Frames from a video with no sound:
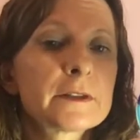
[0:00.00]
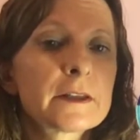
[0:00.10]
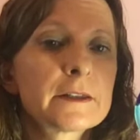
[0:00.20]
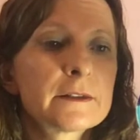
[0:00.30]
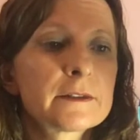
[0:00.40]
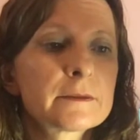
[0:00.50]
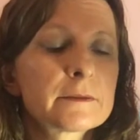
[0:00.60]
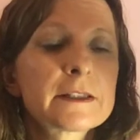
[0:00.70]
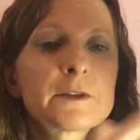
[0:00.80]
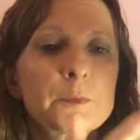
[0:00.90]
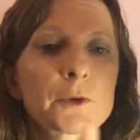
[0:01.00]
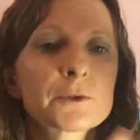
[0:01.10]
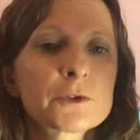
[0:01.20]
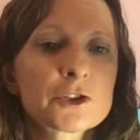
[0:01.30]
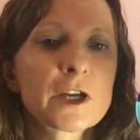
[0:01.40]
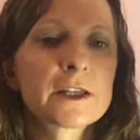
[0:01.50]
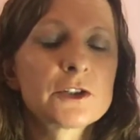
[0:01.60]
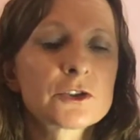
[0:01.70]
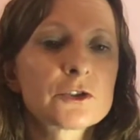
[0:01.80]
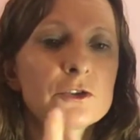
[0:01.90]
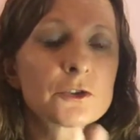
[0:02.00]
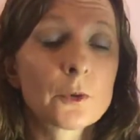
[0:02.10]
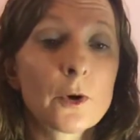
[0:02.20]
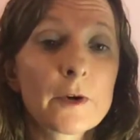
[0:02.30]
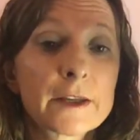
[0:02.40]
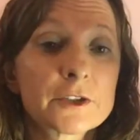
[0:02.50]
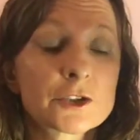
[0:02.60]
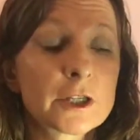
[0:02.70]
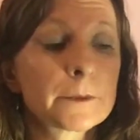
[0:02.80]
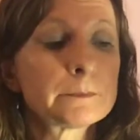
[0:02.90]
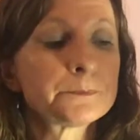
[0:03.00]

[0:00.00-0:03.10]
And these bottles change due to our energy.